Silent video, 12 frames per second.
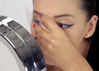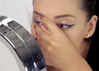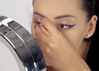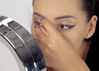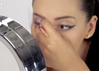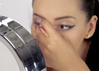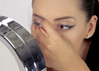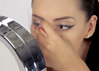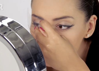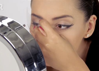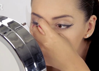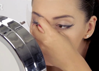
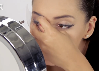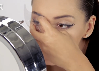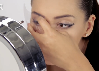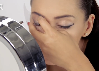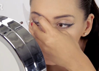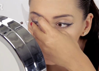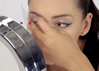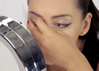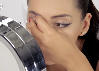No one is speaking in this clip.